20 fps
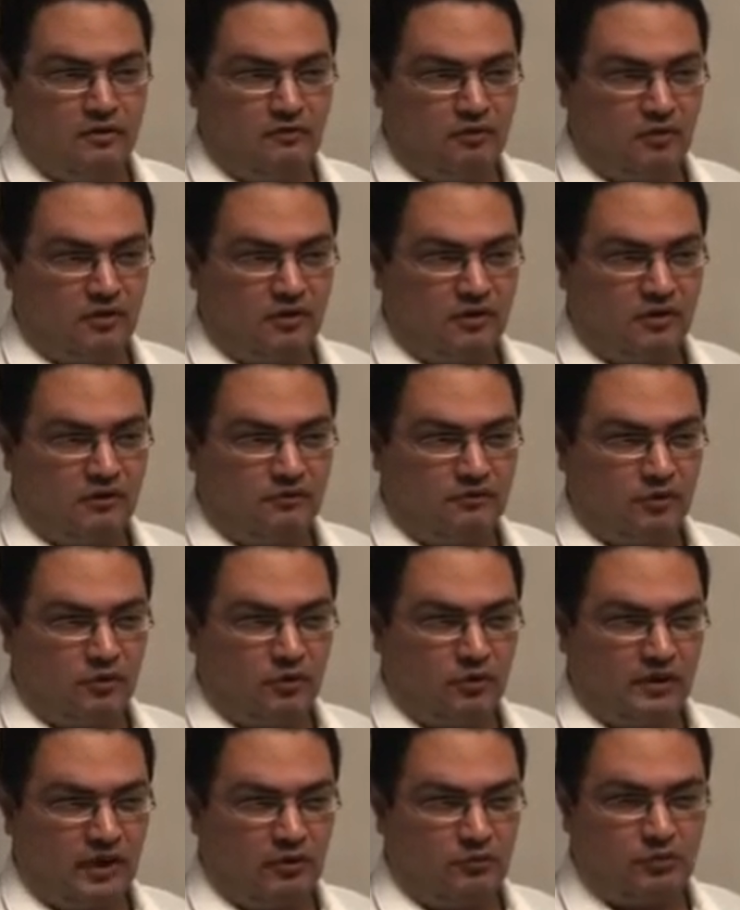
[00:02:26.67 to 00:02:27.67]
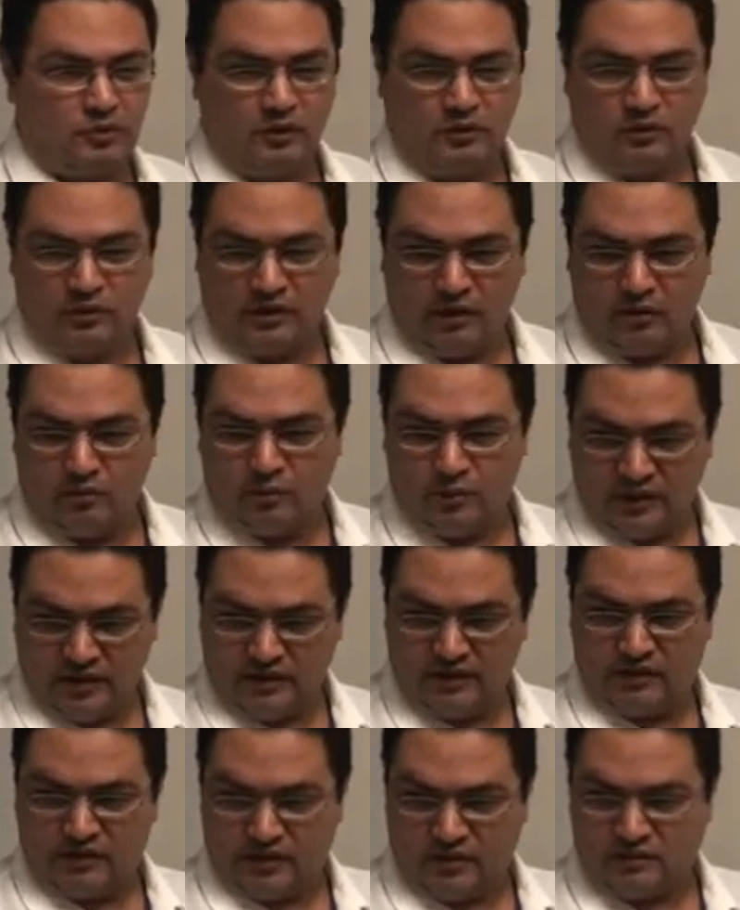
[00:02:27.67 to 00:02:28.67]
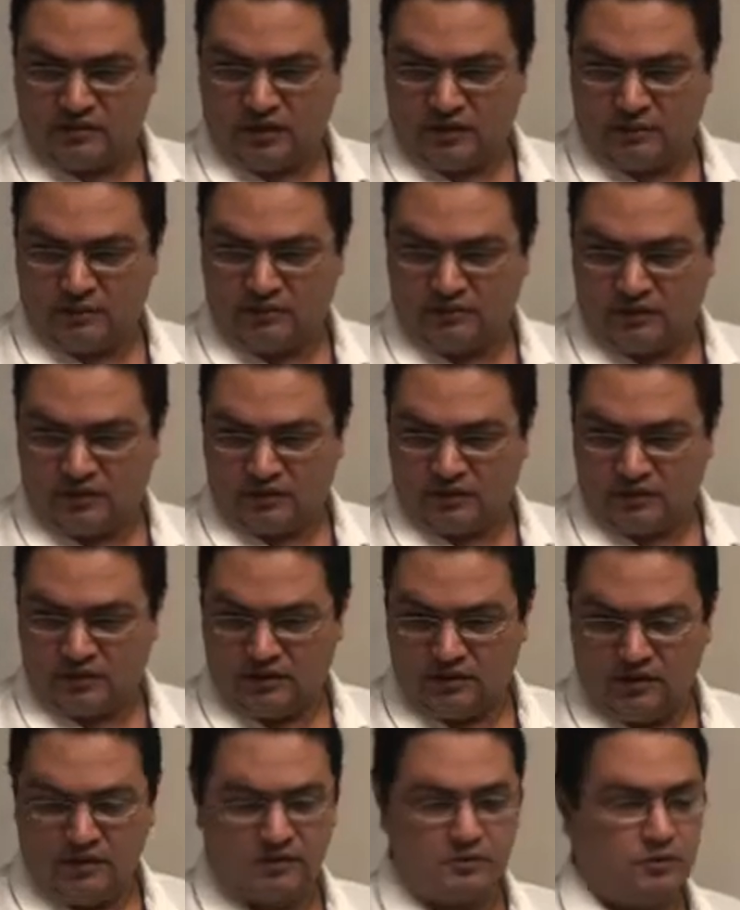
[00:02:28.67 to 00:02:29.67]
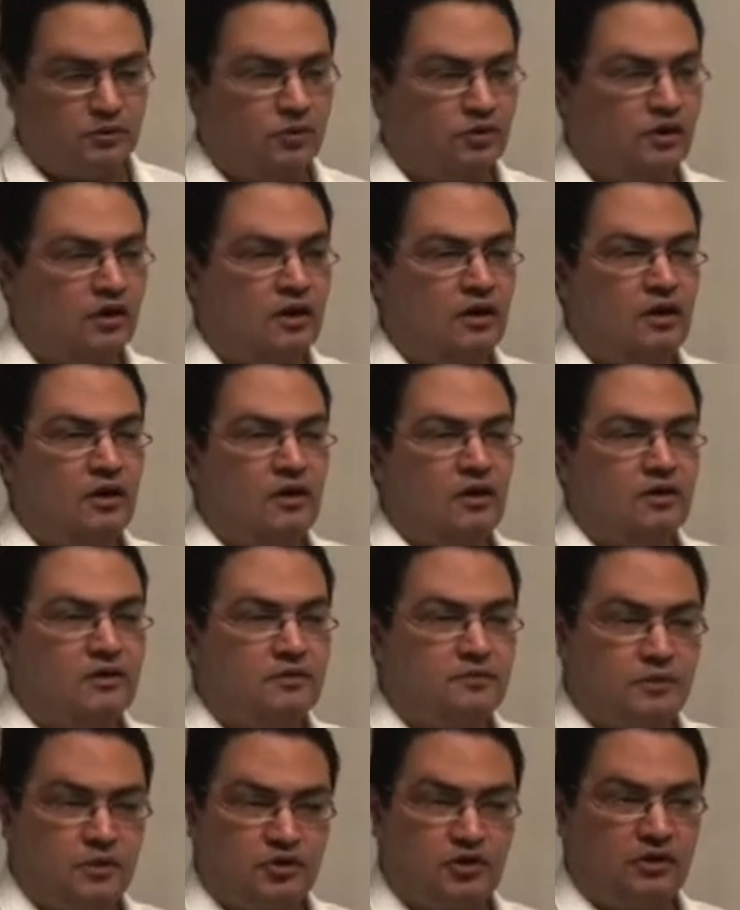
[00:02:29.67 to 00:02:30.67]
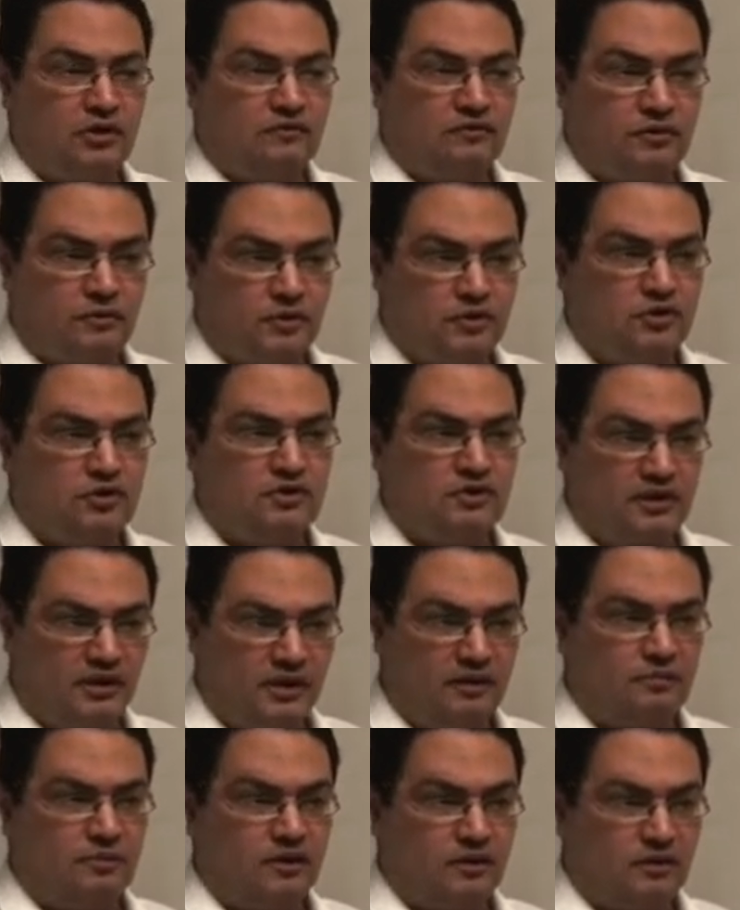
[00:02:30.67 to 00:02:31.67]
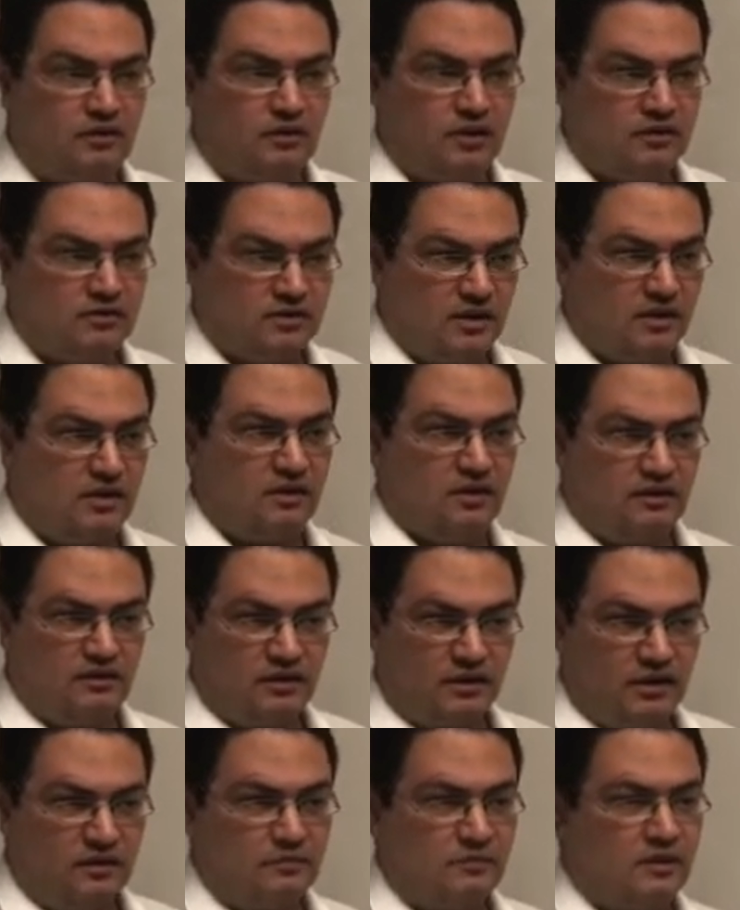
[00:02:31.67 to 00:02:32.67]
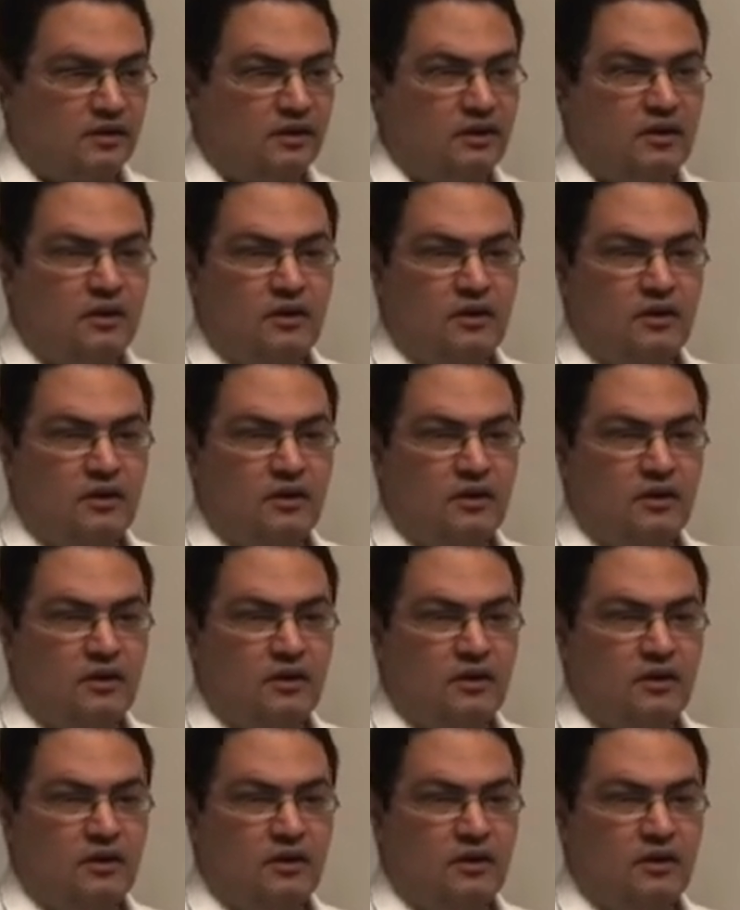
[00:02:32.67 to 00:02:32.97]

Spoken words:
without breathing on top of an inspiratory, especially if the patient is tachypnic, sick and tachypnic.